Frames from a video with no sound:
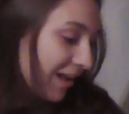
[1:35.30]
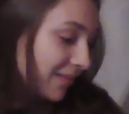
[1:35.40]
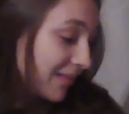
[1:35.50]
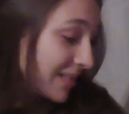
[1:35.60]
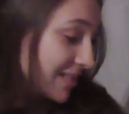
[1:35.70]

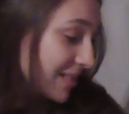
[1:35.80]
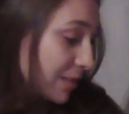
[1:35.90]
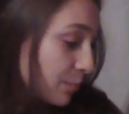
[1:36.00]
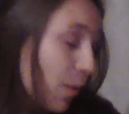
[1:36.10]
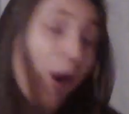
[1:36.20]
this is
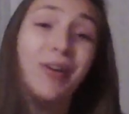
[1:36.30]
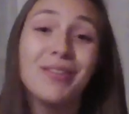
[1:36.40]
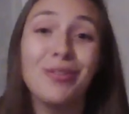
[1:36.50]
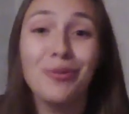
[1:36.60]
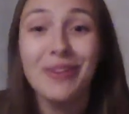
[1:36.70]
part
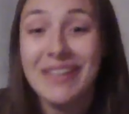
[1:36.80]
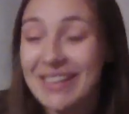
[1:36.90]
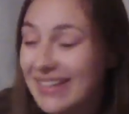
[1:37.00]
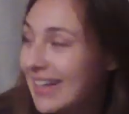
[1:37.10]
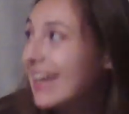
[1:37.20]

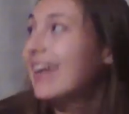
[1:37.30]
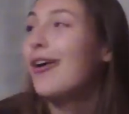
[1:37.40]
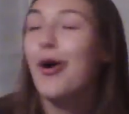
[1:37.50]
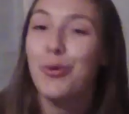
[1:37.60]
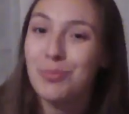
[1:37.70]
3,
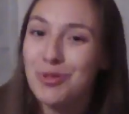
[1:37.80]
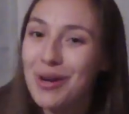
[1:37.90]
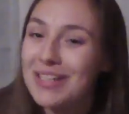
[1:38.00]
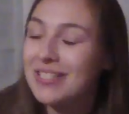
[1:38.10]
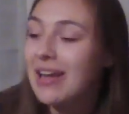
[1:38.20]
home
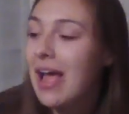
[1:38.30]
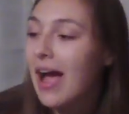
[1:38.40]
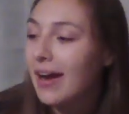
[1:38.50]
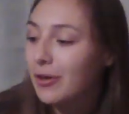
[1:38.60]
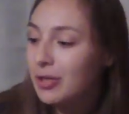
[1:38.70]
stretch.
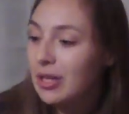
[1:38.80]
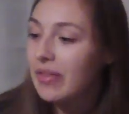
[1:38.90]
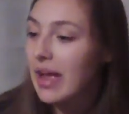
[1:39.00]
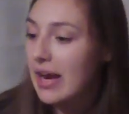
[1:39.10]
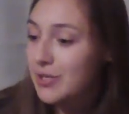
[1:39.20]
I already did
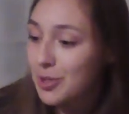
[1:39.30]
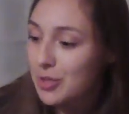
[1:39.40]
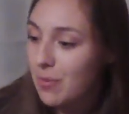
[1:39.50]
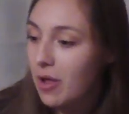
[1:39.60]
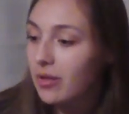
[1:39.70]
the extra
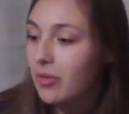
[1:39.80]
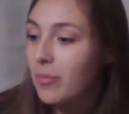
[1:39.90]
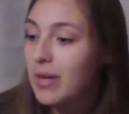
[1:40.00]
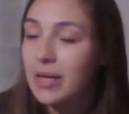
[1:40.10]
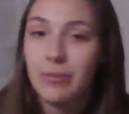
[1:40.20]
small and the
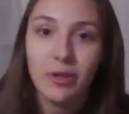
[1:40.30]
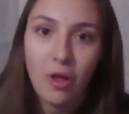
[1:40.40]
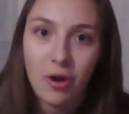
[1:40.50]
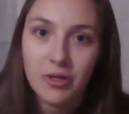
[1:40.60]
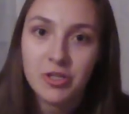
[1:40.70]
medium and
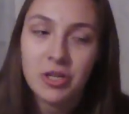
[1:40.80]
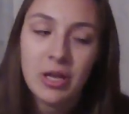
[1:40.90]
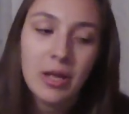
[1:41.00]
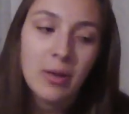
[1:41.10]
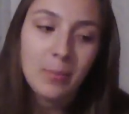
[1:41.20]
large
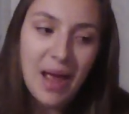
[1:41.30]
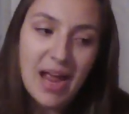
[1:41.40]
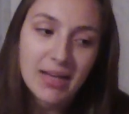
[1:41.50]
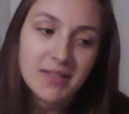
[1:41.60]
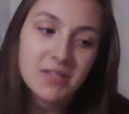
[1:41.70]

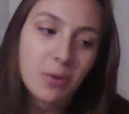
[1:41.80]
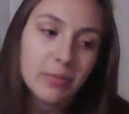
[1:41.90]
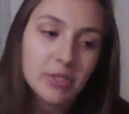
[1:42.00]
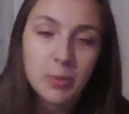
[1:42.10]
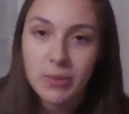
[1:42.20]
bags, so I'm
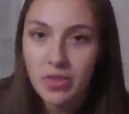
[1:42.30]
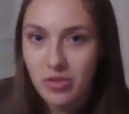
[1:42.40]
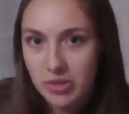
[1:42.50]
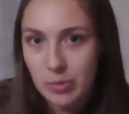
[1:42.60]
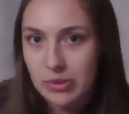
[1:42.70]
assuming that
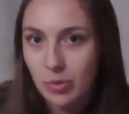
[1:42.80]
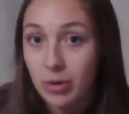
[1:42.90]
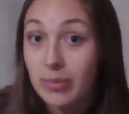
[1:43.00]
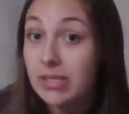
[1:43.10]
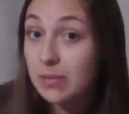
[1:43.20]
this one's going to
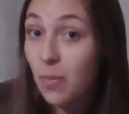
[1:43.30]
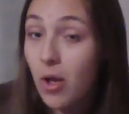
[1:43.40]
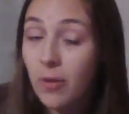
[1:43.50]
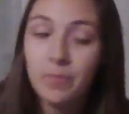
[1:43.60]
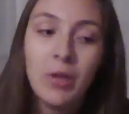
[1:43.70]
be the
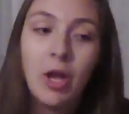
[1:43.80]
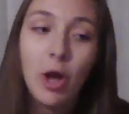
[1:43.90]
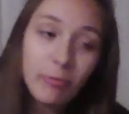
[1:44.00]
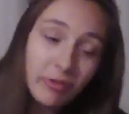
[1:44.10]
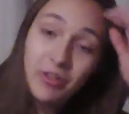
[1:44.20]
small.
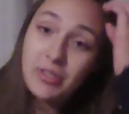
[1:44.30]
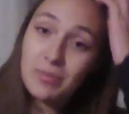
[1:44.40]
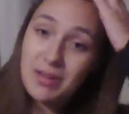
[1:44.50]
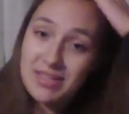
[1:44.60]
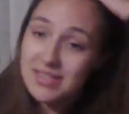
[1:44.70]
Hopefully there's some
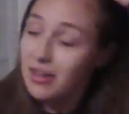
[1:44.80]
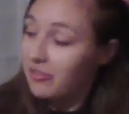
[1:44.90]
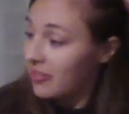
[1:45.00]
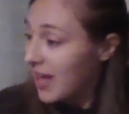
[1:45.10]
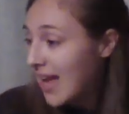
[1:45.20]
nice
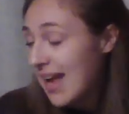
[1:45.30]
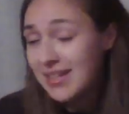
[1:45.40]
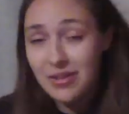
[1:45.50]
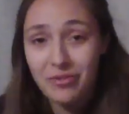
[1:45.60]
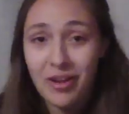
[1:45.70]
stuff. I
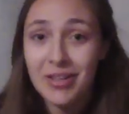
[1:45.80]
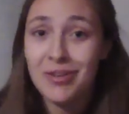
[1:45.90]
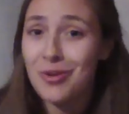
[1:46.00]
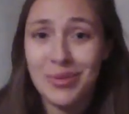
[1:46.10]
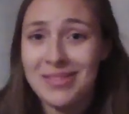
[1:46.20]
did find a
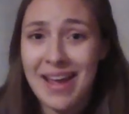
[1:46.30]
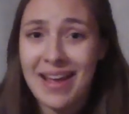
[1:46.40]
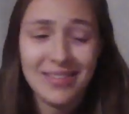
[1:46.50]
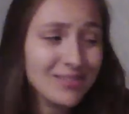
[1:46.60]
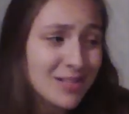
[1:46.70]
new with
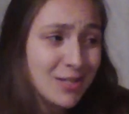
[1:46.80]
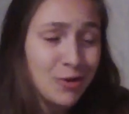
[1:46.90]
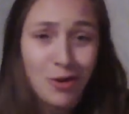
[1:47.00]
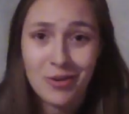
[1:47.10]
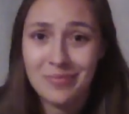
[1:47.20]
tag
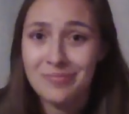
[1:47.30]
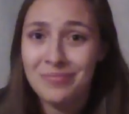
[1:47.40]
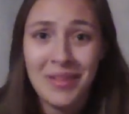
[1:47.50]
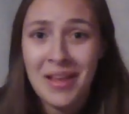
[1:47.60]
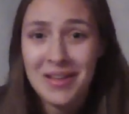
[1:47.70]
skirt
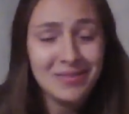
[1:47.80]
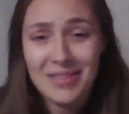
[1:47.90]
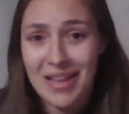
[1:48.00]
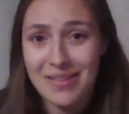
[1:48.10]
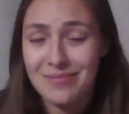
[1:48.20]

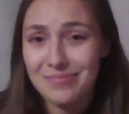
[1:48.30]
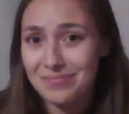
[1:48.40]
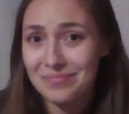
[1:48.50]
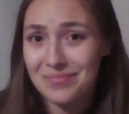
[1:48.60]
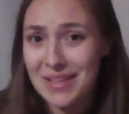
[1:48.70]
that
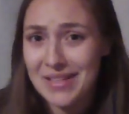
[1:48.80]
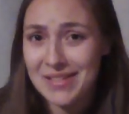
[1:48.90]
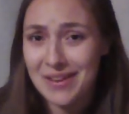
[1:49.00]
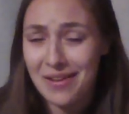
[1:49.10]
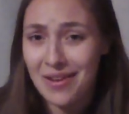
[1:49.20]

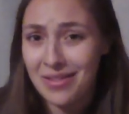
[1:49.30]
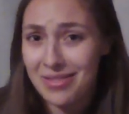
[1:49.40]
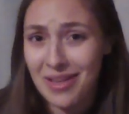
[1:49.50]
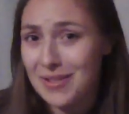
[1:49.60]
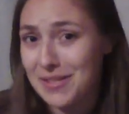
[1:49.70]
is
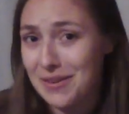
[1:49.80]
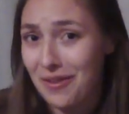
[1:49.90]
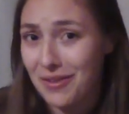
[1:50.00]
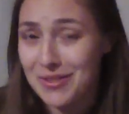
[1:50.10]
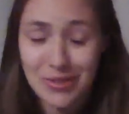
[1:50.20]

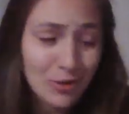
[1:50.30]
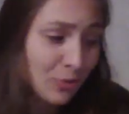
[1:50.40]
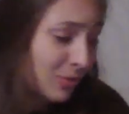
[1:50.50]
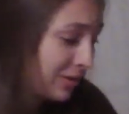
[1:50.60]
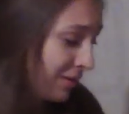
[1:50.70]
$1,000 new.